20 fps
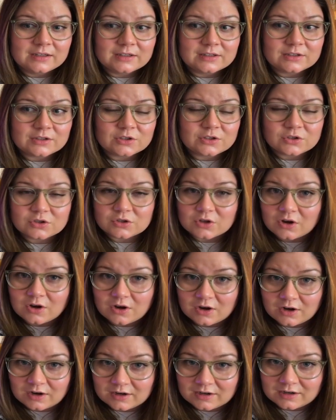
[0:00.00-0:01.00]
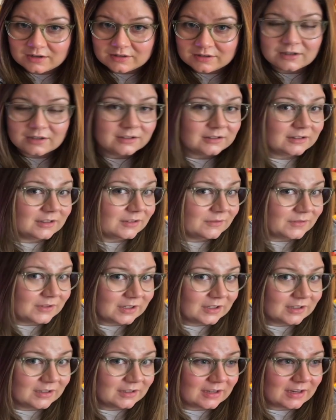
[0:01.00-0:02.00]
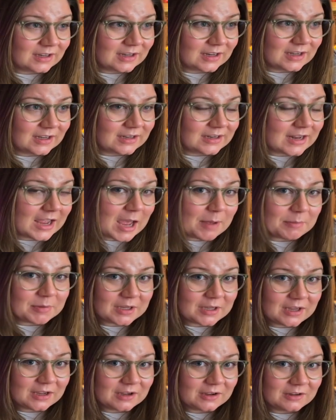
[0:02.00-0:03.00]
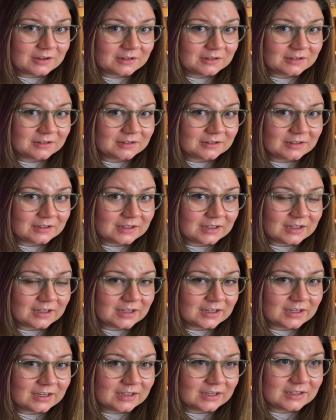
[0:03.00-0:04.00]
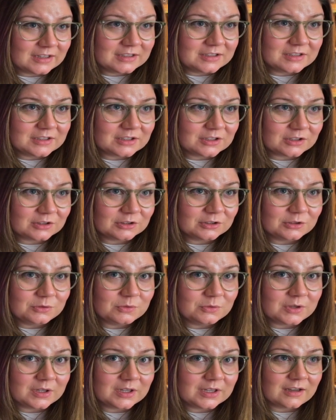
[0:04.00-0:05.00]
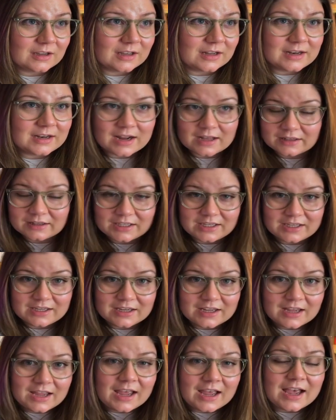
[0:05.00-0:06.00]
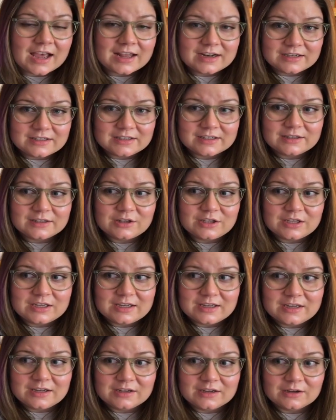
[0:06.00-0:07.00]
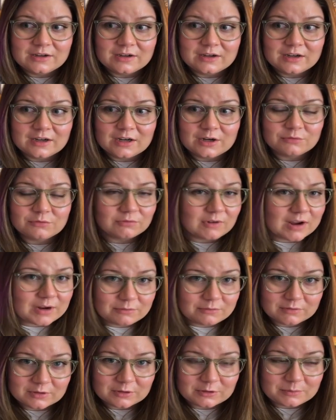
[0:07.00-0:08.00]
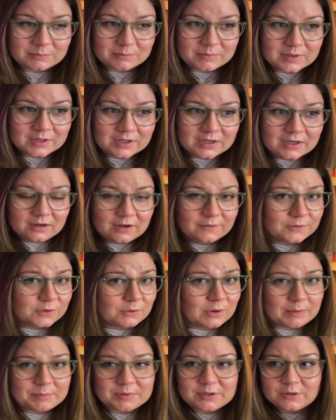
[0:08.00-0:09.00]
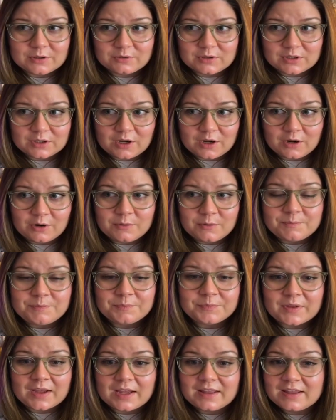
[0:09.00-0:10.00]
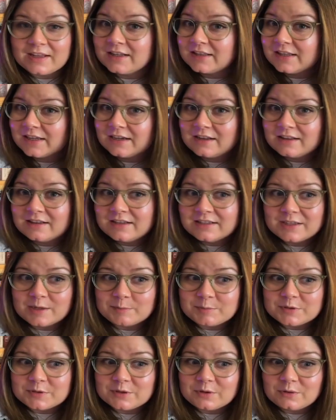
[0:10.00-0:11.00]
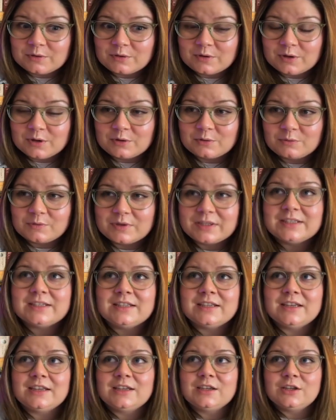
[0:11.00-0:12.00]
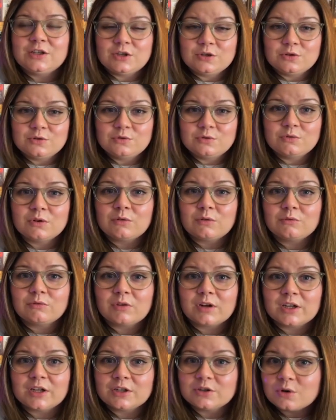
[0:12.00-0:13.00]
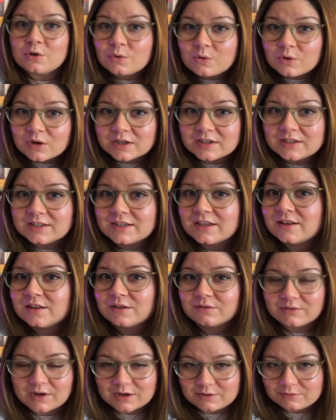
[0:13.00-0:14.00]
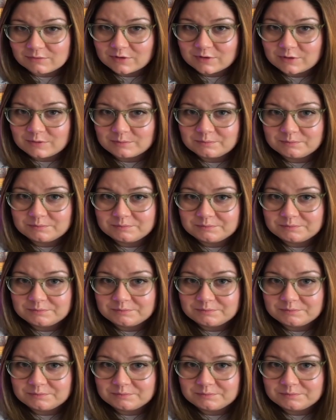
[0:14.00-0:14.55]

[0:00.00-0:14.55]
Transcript: saw Olivia and Abigail and Luke and Nellie headed to the Red Room a few episodes ago. And then at the end of this episode, we see Hugh running towards the Red Room.